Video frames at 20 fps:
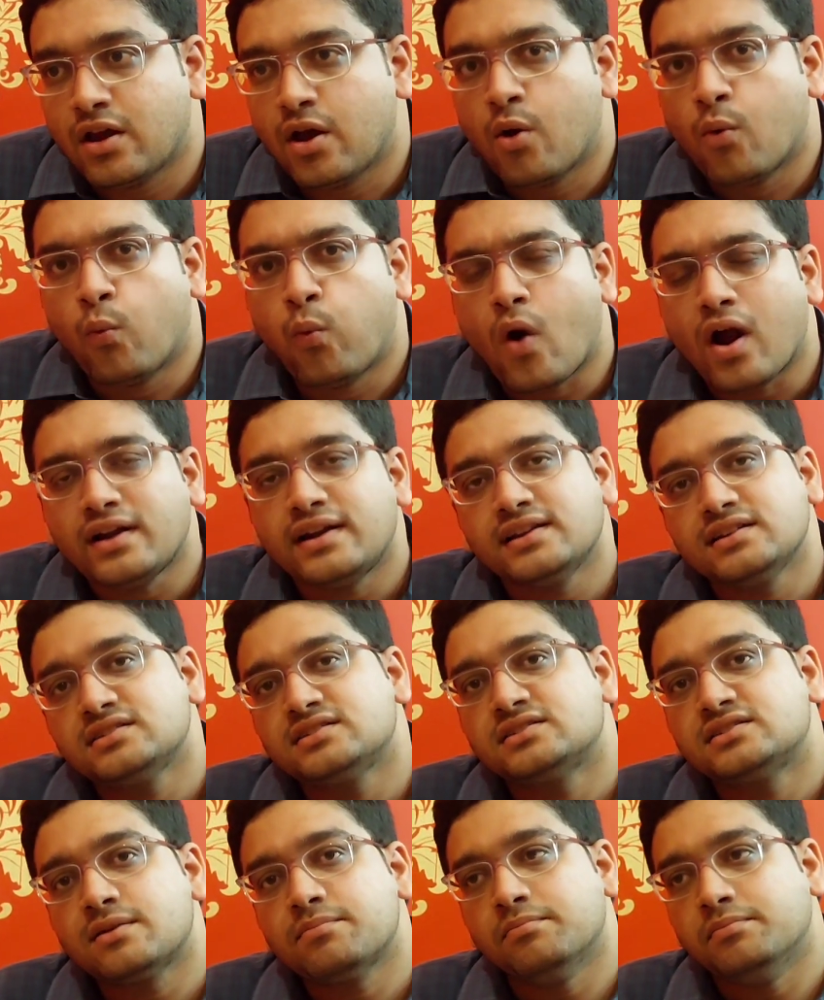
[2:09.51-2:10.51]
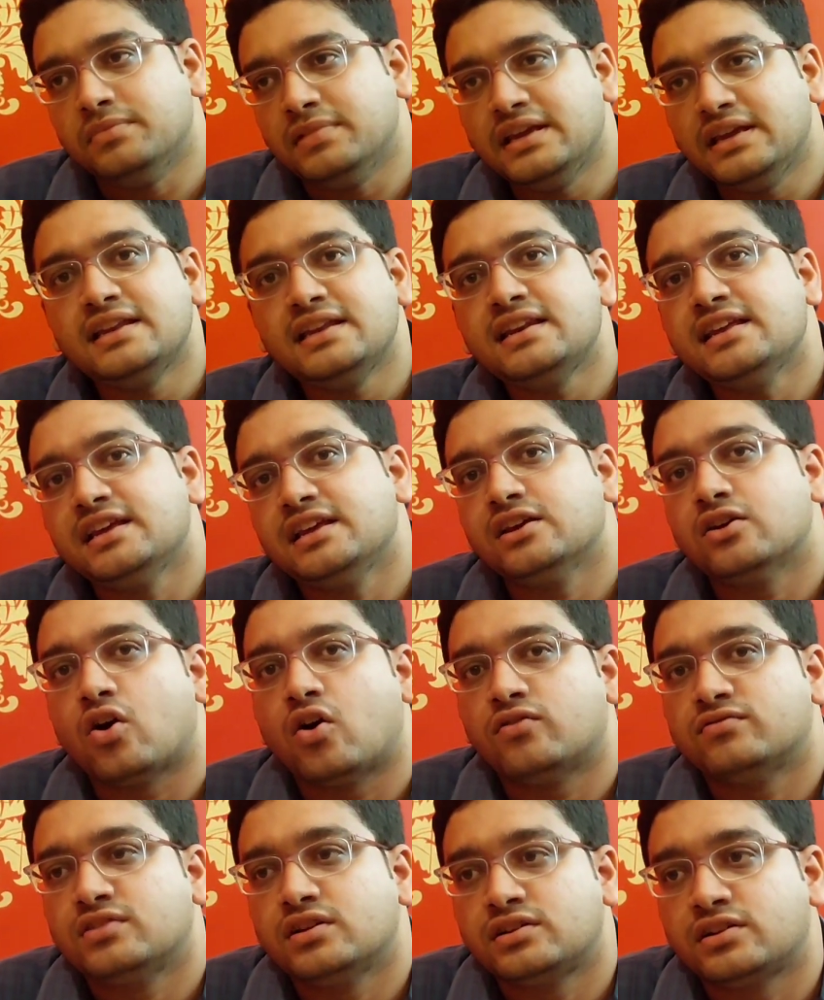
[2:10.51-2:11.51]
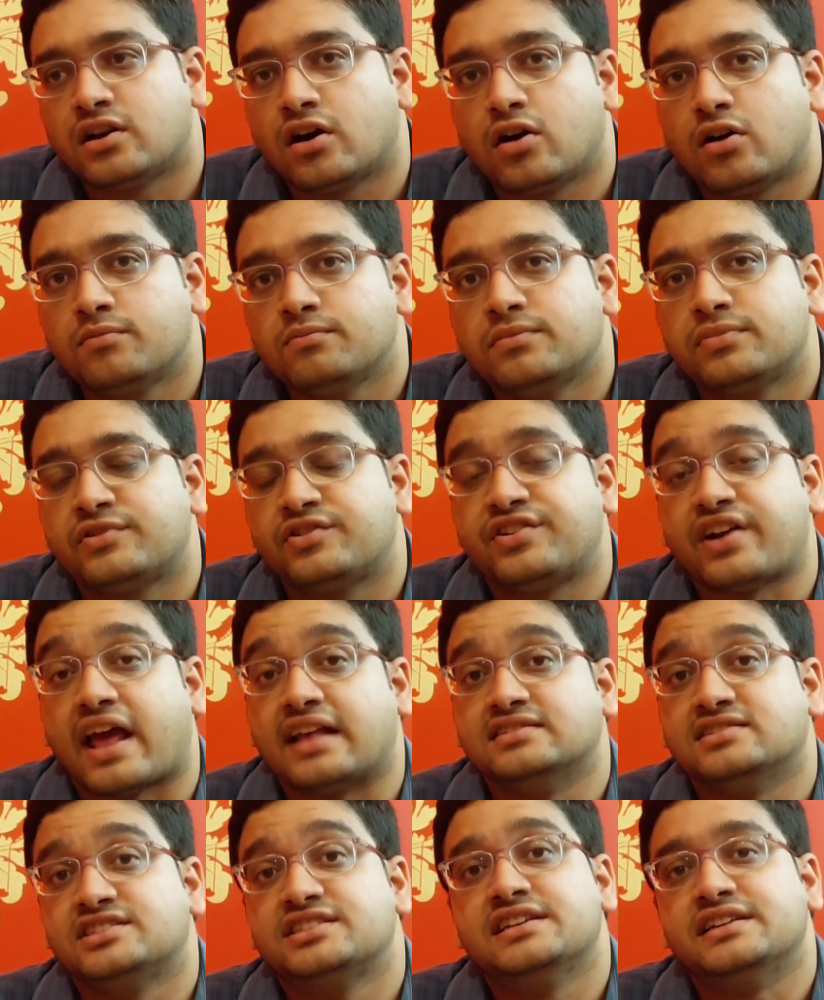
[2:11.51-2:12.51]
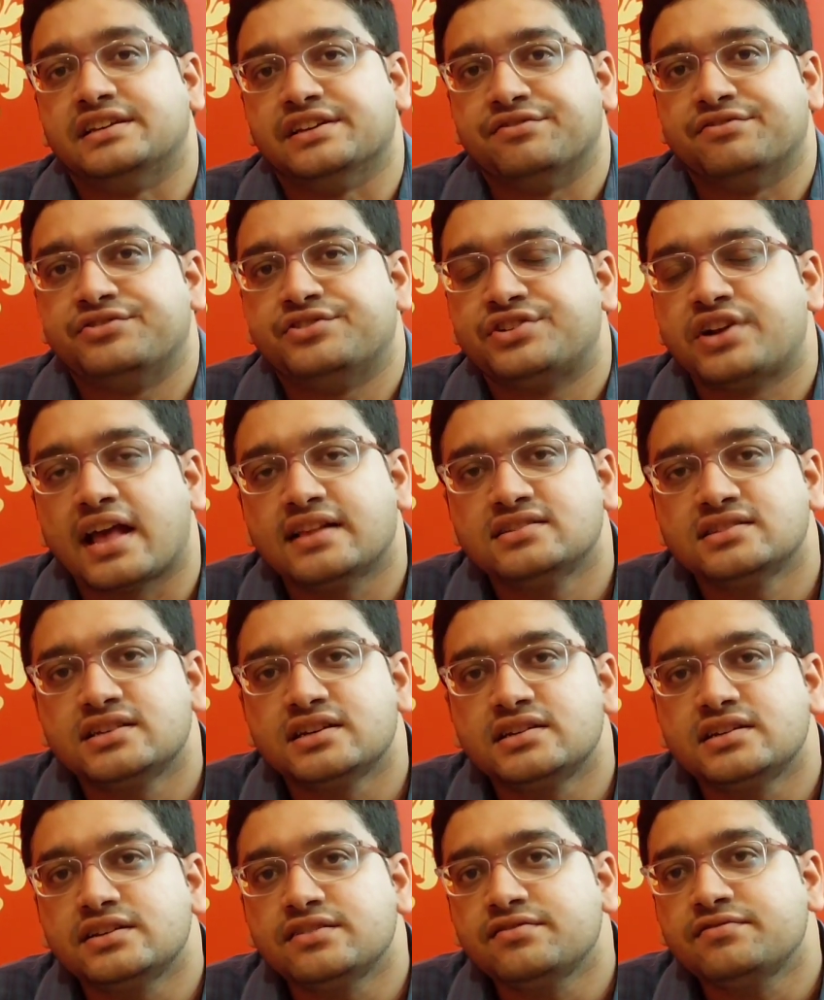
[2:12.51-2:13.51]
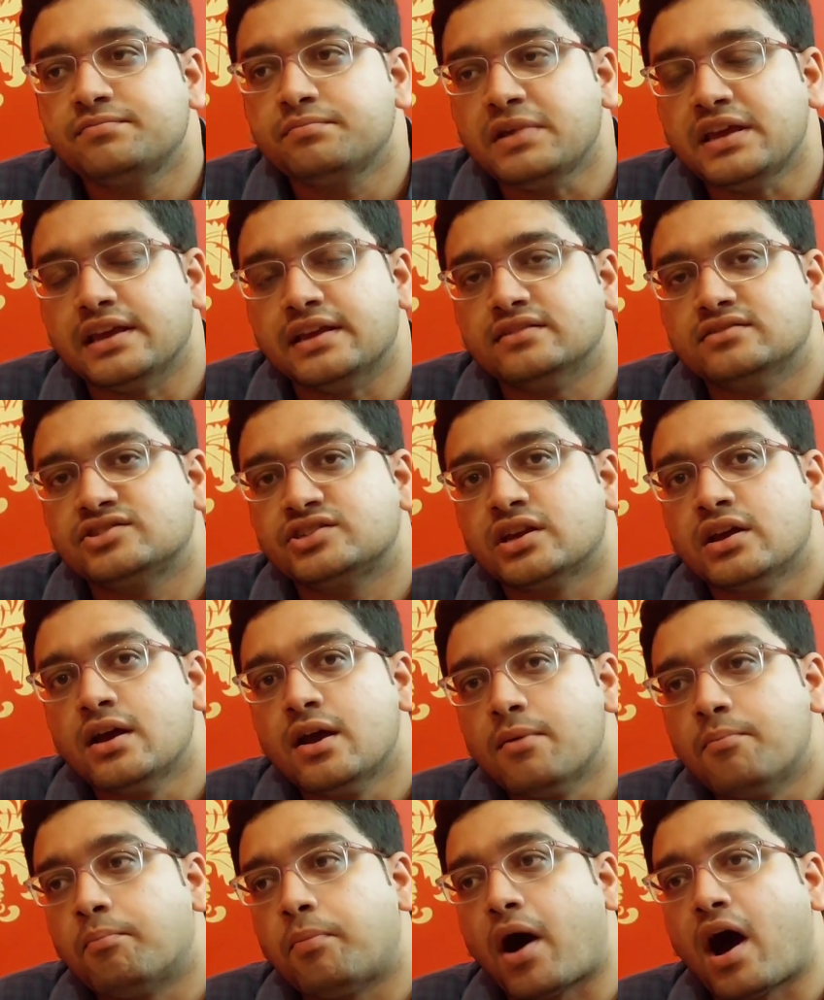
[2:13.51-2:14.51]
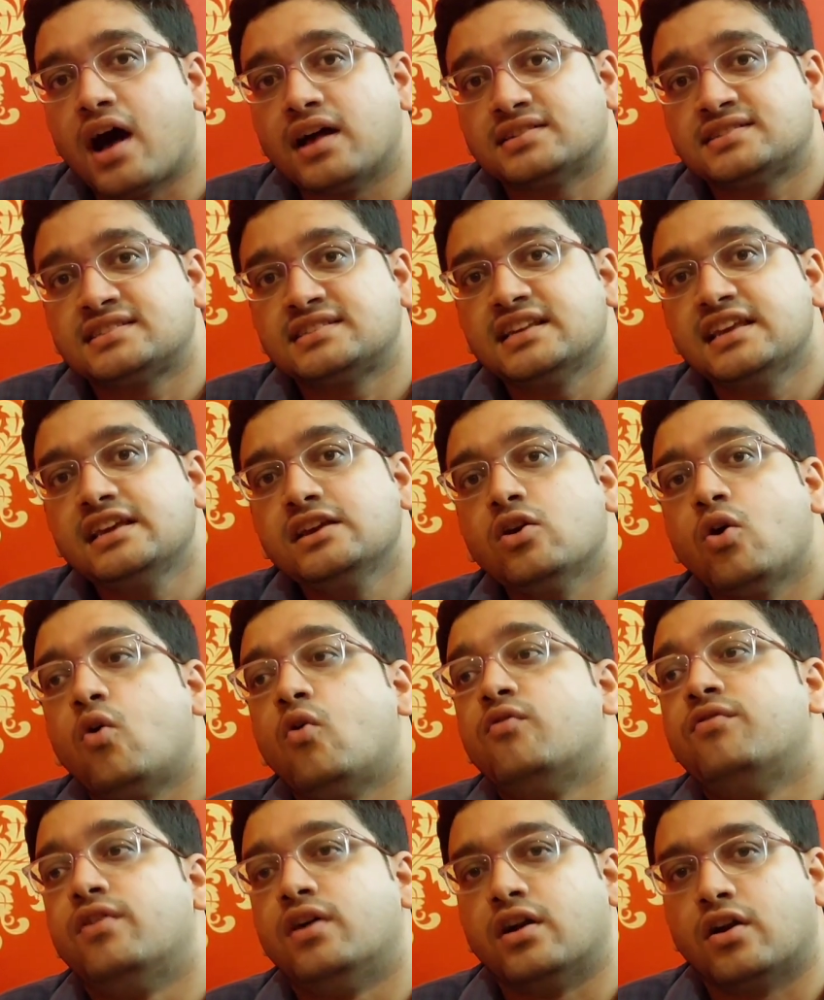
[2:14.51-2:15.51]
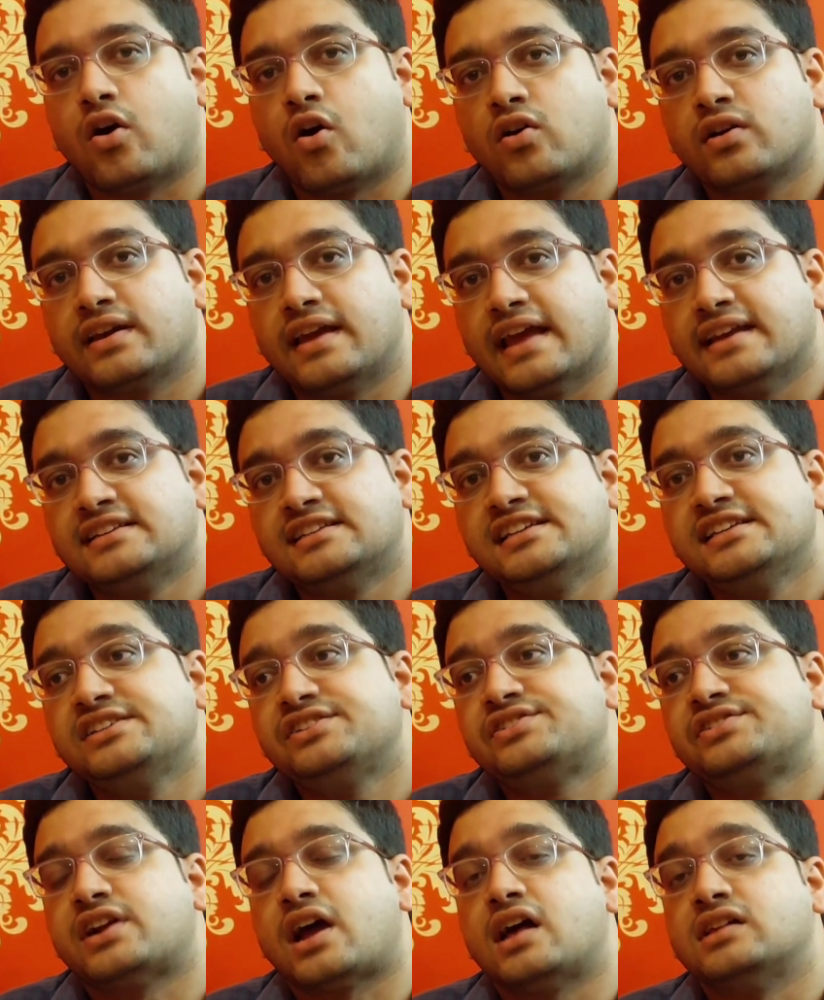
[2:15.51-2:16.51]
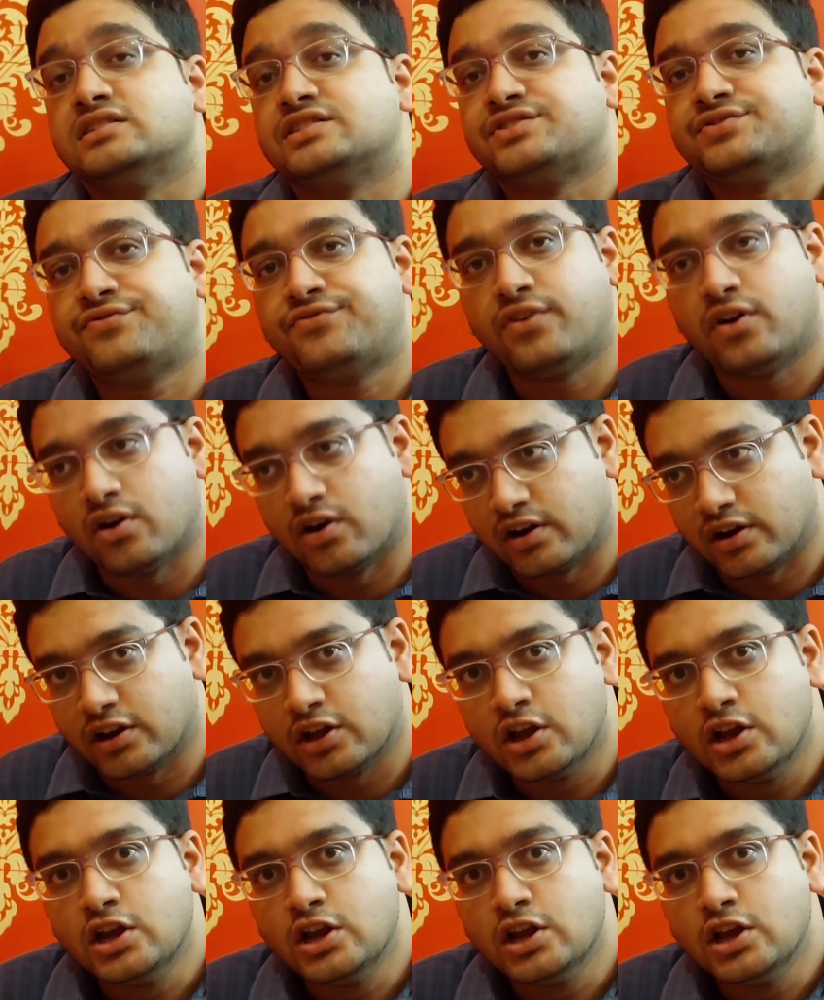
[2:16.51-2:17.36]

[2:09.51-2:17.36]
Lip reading: What is the meaning of the term transitive? Transitive means passing over or getting transferred.